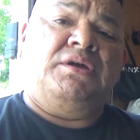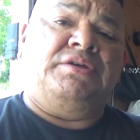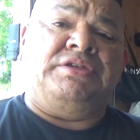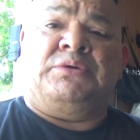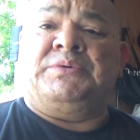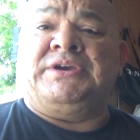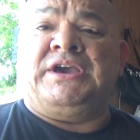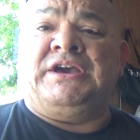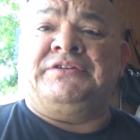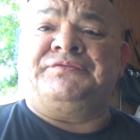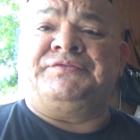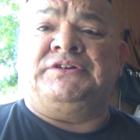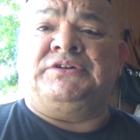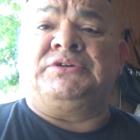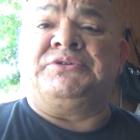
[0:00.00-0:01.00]
then we have
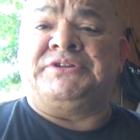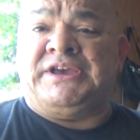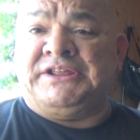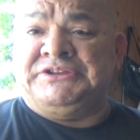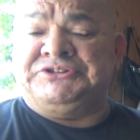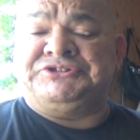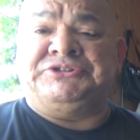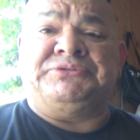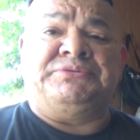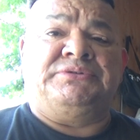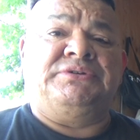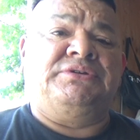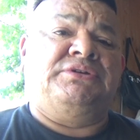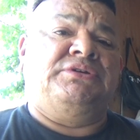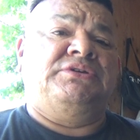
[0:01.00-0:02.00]
her dad issue.
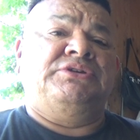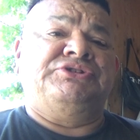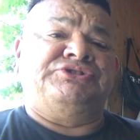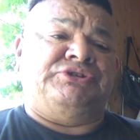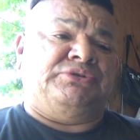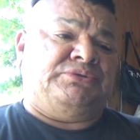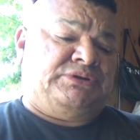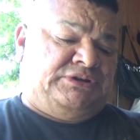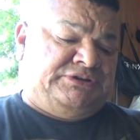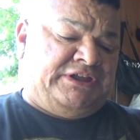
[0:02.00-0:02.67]
So